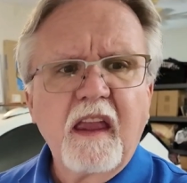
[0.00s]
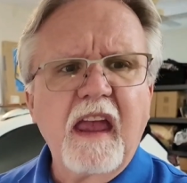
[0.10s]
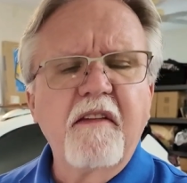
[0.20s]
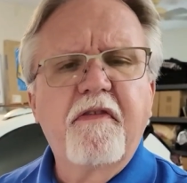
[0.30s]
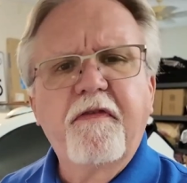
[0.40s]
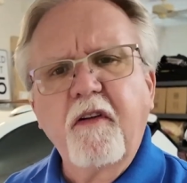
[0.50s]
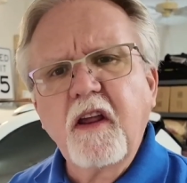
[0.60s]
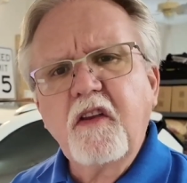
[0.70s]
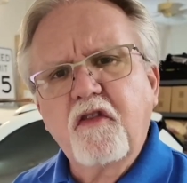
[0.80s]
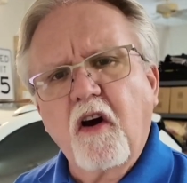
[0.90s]
can
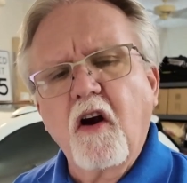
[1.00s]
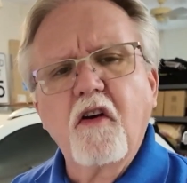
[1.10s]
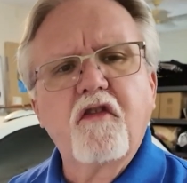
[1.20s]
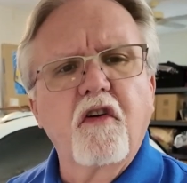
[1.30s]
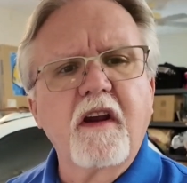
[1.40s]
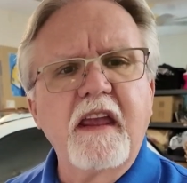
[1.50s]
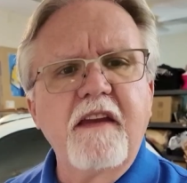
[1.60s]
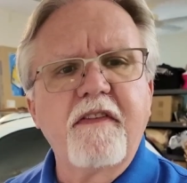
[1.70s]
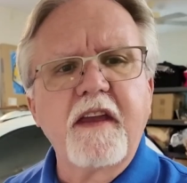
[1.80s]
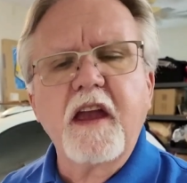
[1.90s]
fully charge your
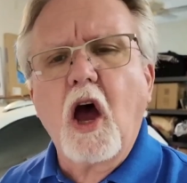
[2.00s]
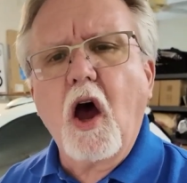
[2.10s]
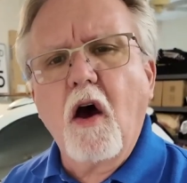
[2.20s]
EV